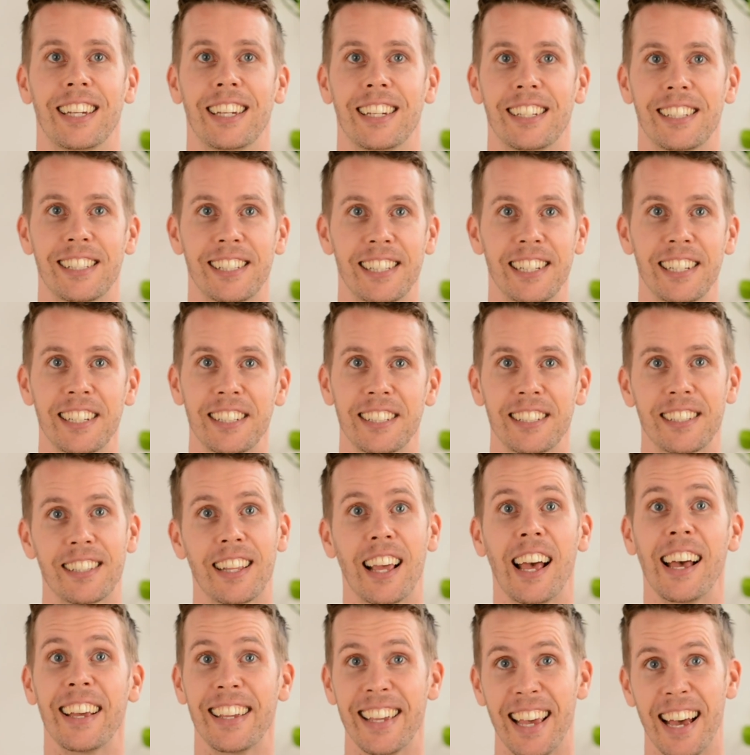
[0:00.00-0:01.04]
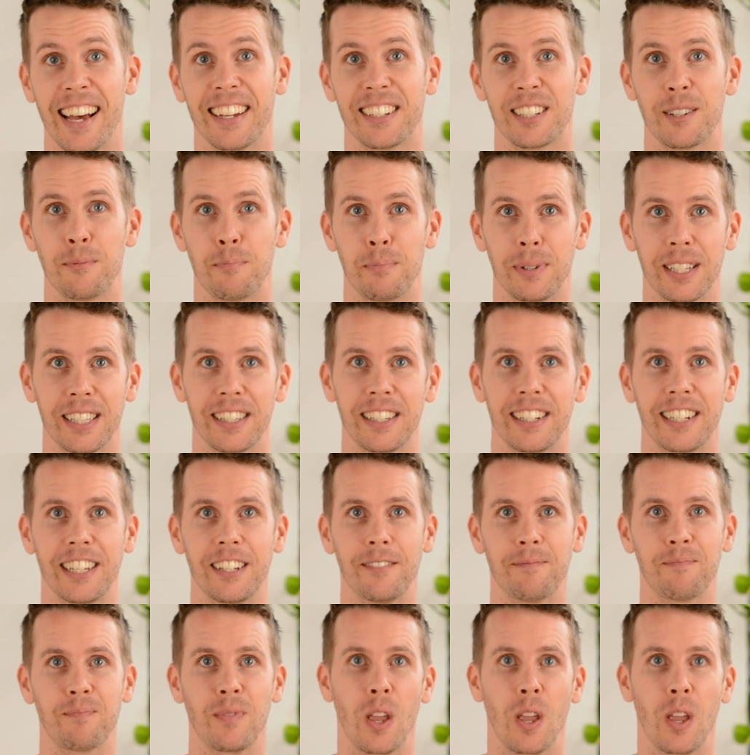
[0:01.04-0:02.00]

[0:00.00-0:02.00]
Sixth, accountability.